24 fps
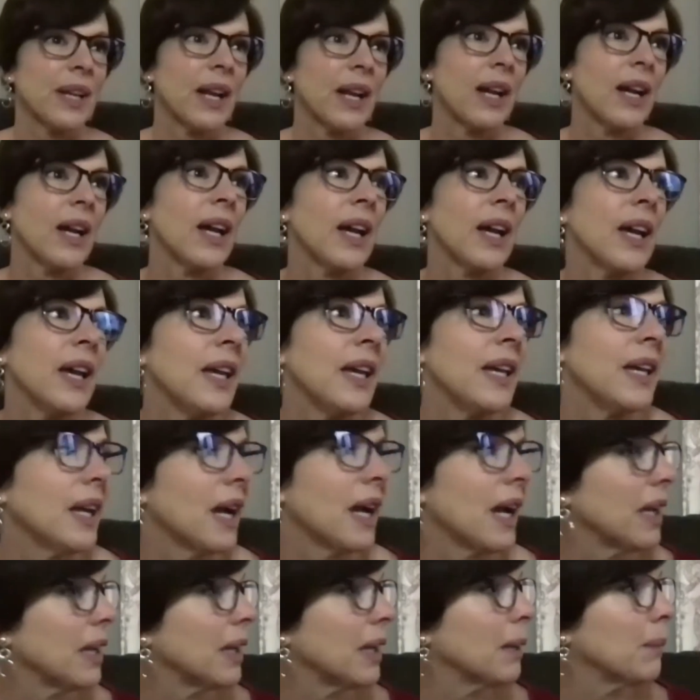I
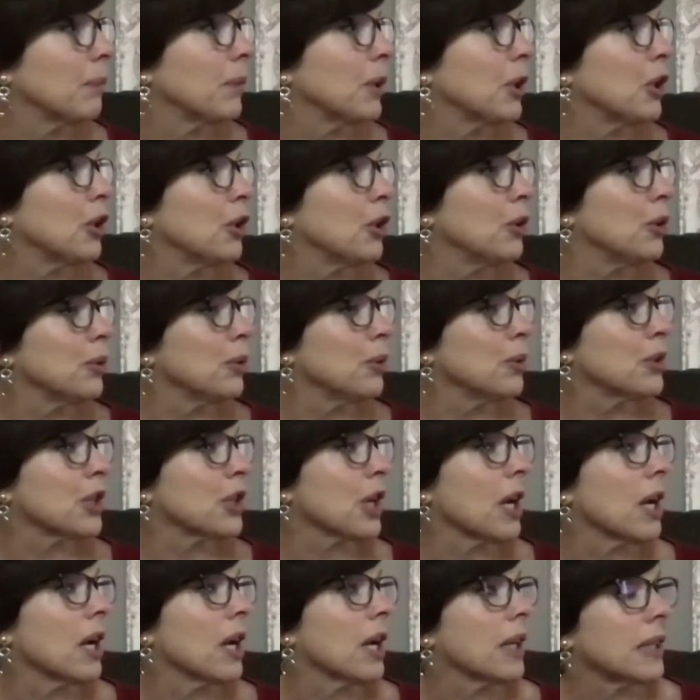am huge
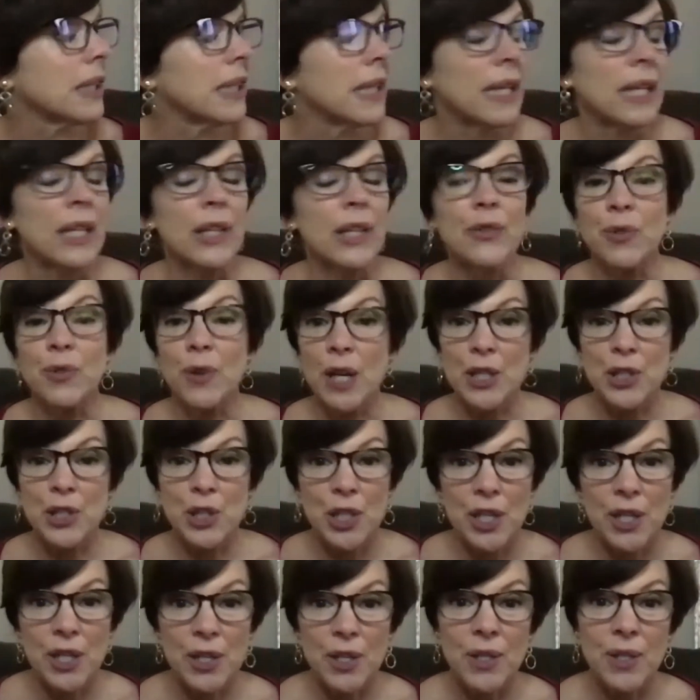on getting fresh
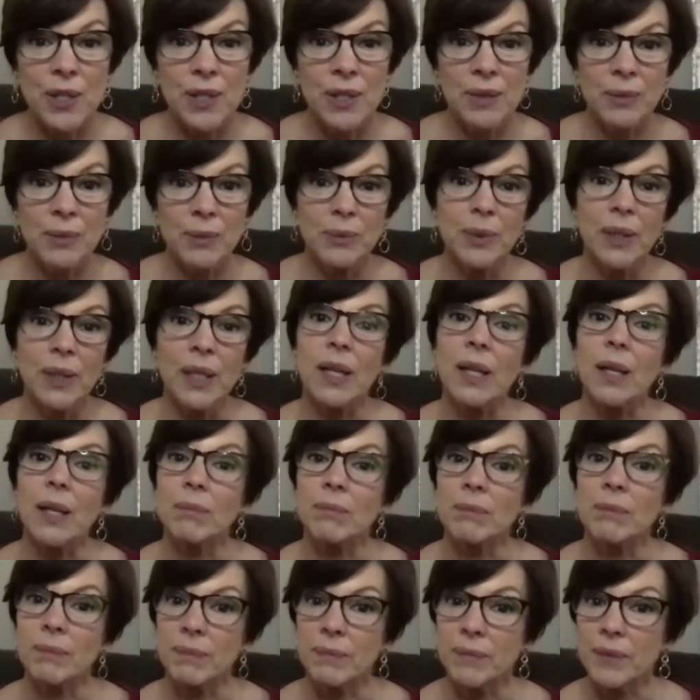air when
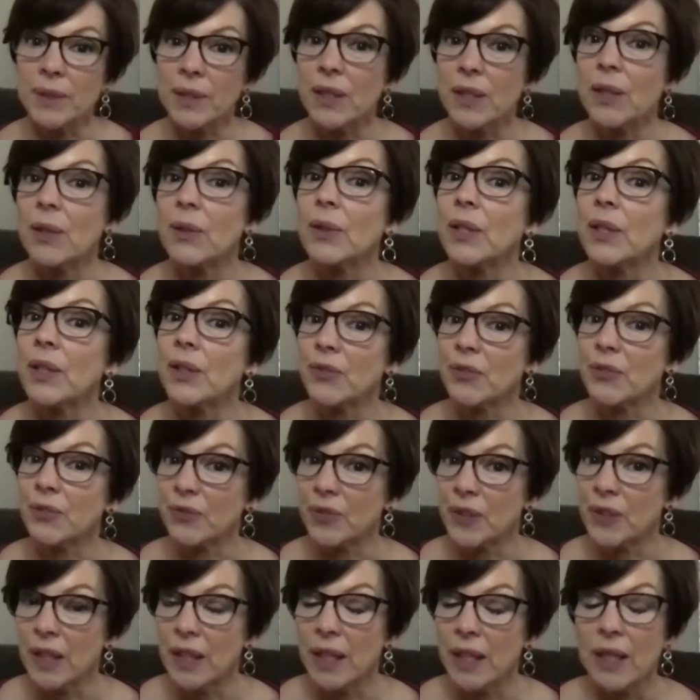I'm, if
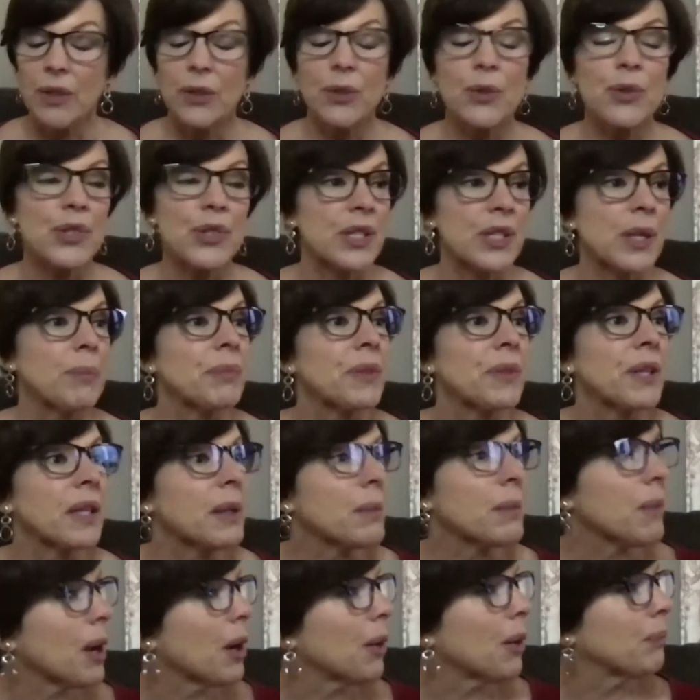there's something
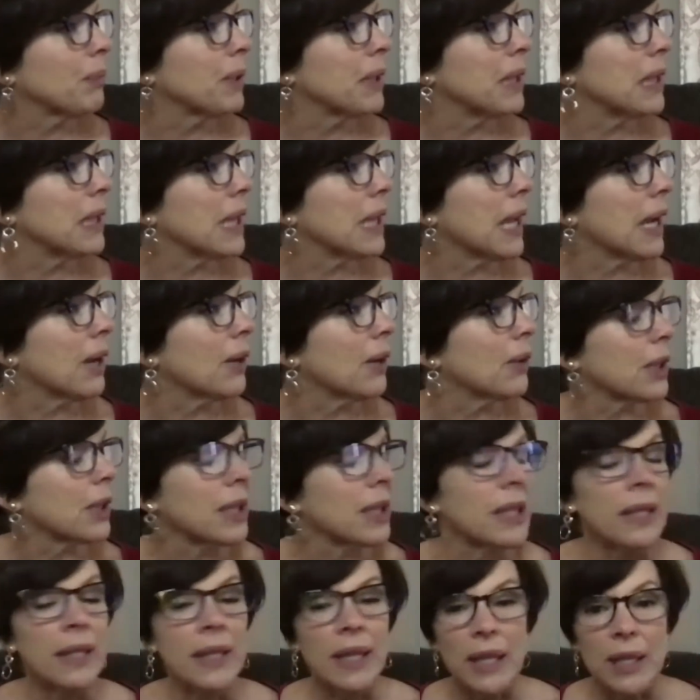about being out
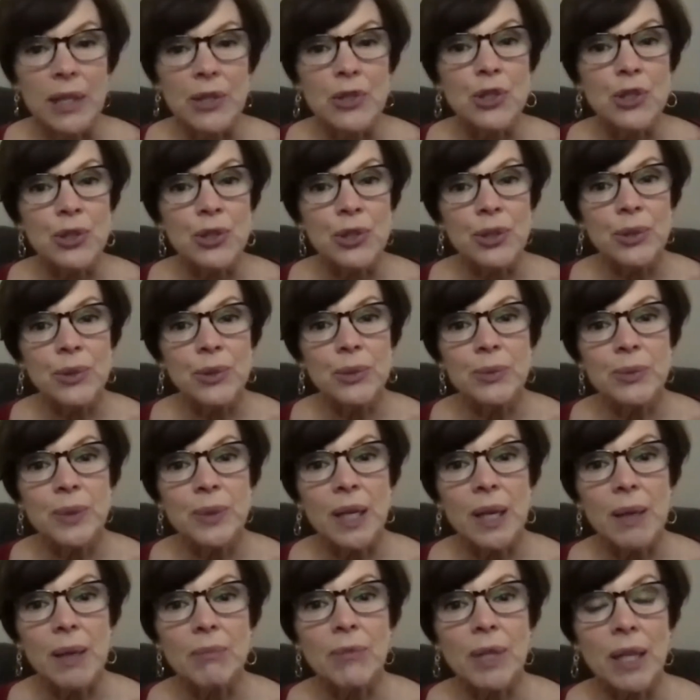in nature
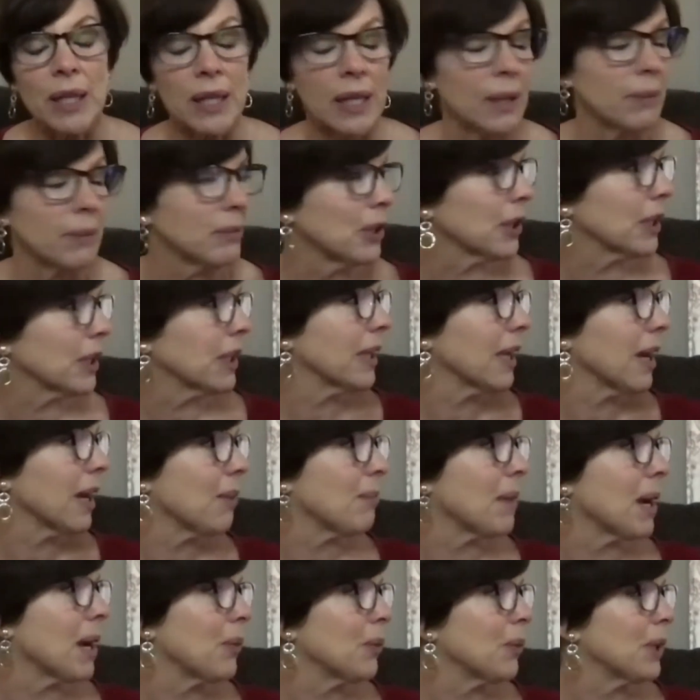when I'm looking
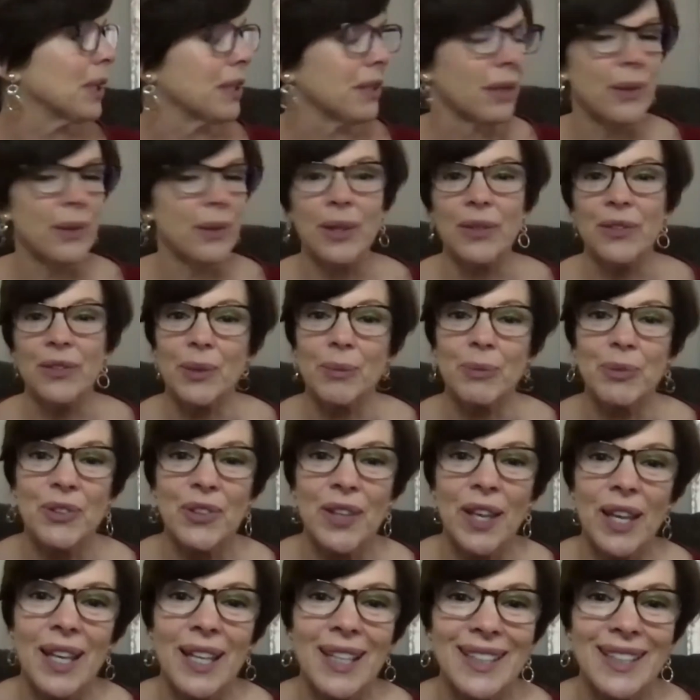out my window as I'm
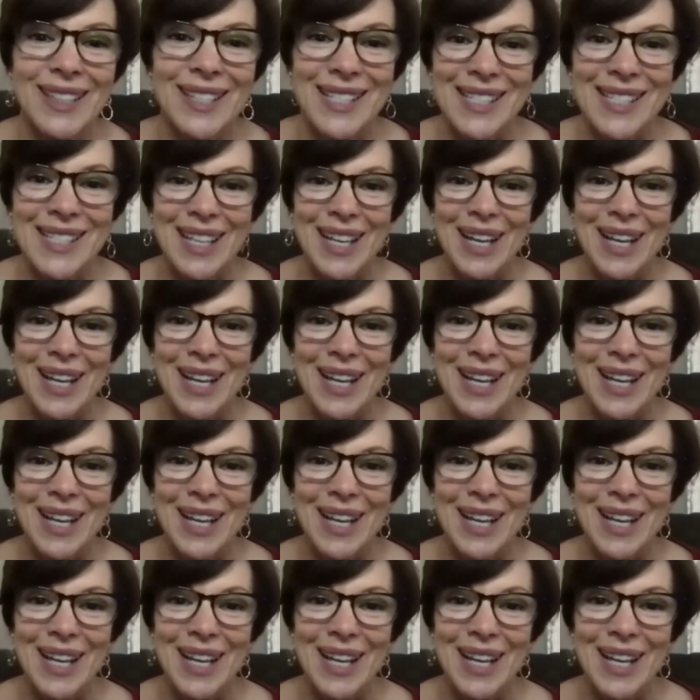saying this.